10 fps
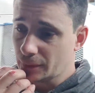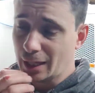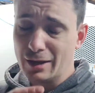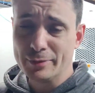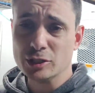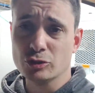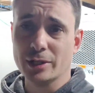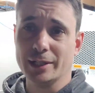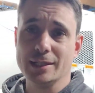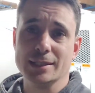I've been
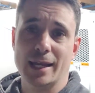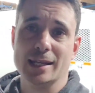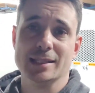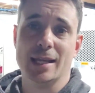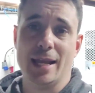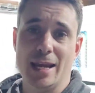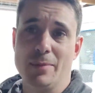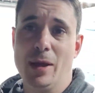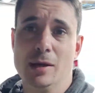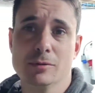struggling to get to
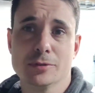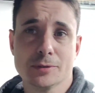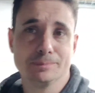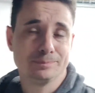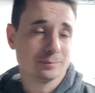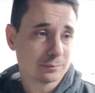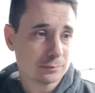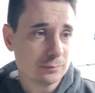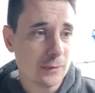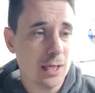emails
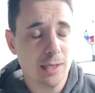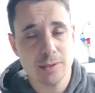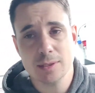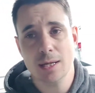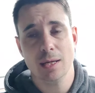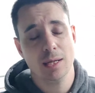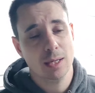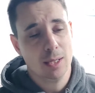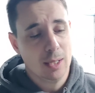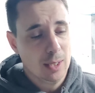and
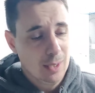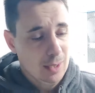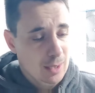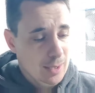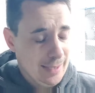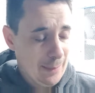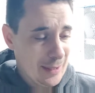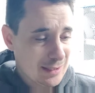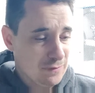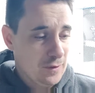get
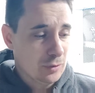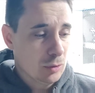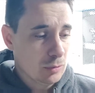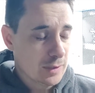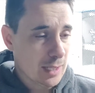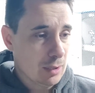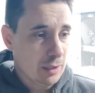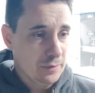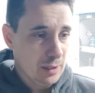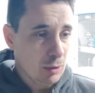back to phone calls and that
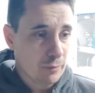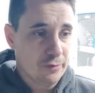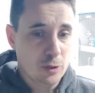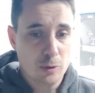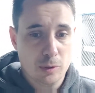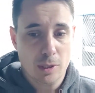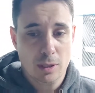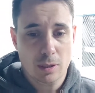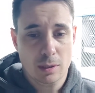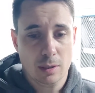kind of thing. I got through
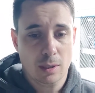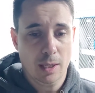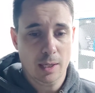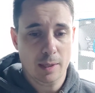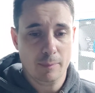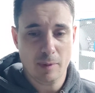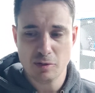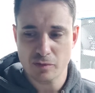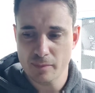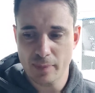
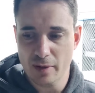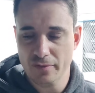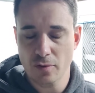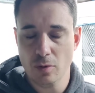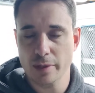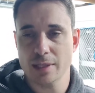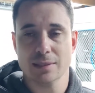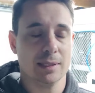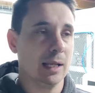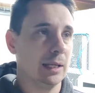most of them bar 4
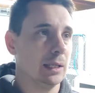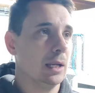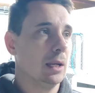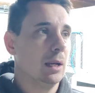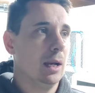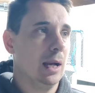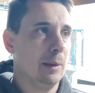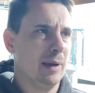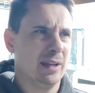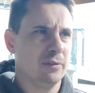yesterday,
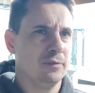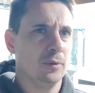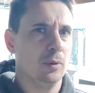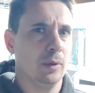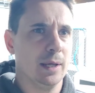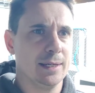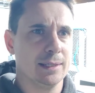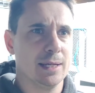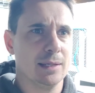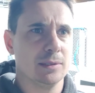and the 4 that I
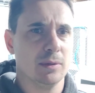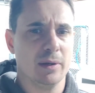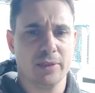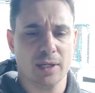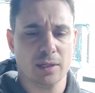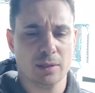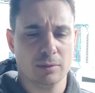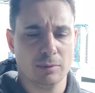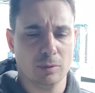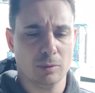didn't get to, I think,
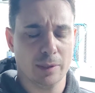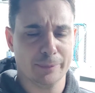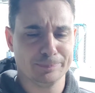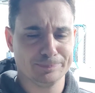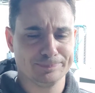are all